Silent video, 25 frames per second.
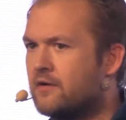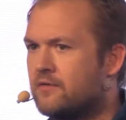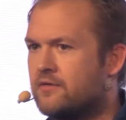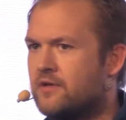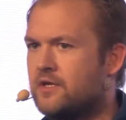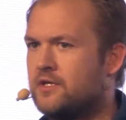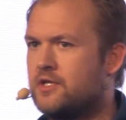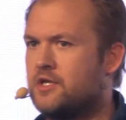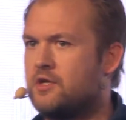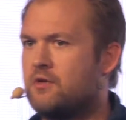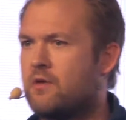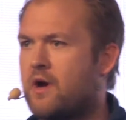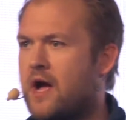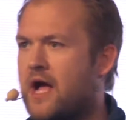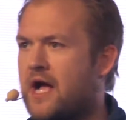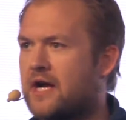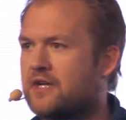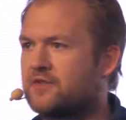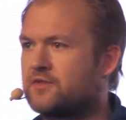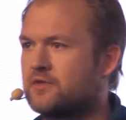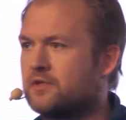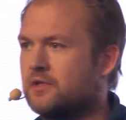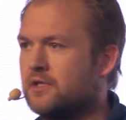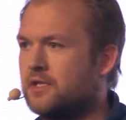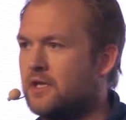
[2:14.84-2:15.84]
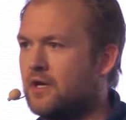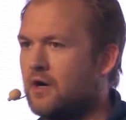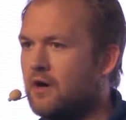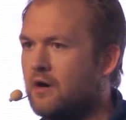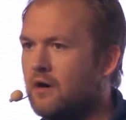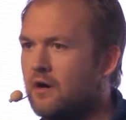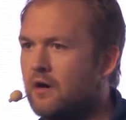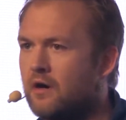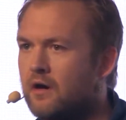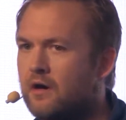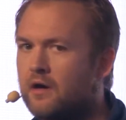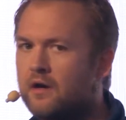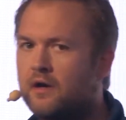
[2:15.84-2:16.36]
than you actually
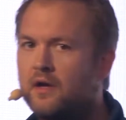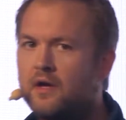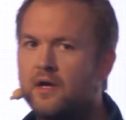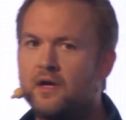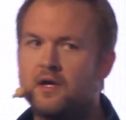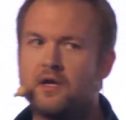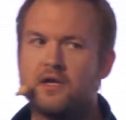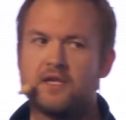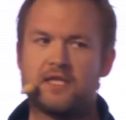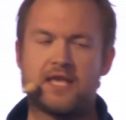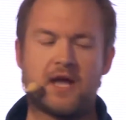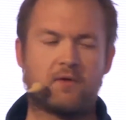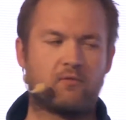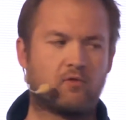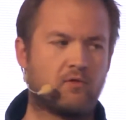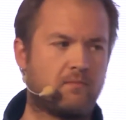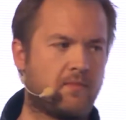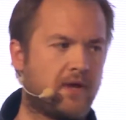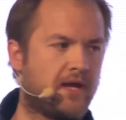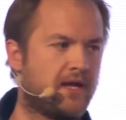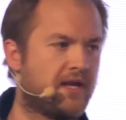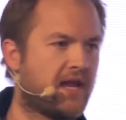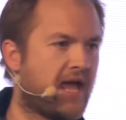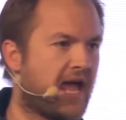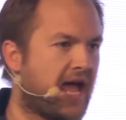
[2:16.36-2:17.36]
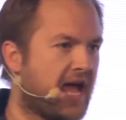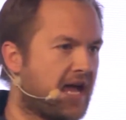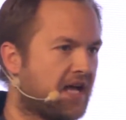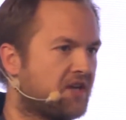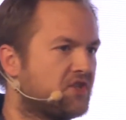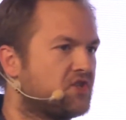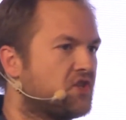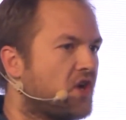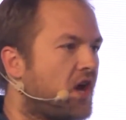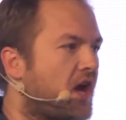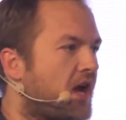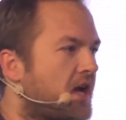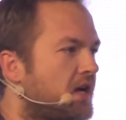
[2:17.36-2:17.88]
are, yet remain
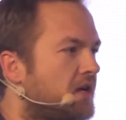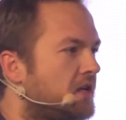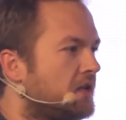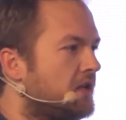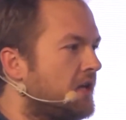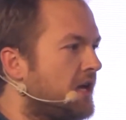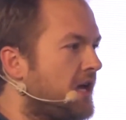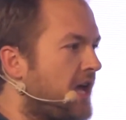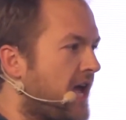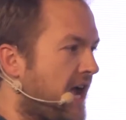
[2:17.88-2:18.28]
agile